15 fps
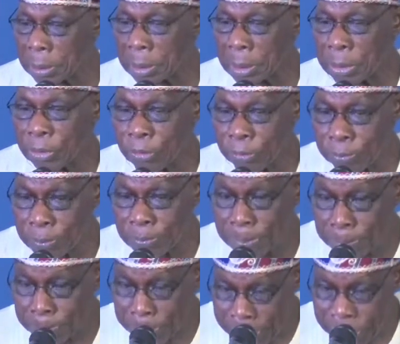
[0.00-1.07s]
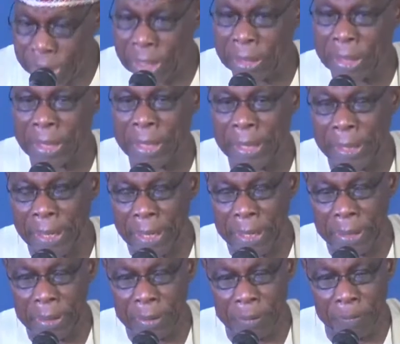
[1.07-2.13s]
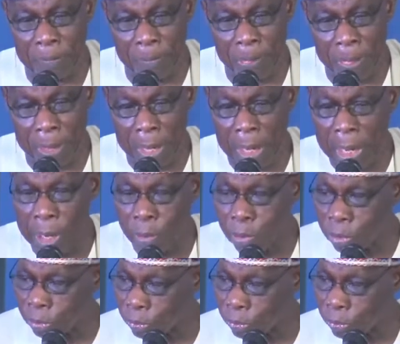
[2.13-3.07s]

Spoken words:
especially again, I want to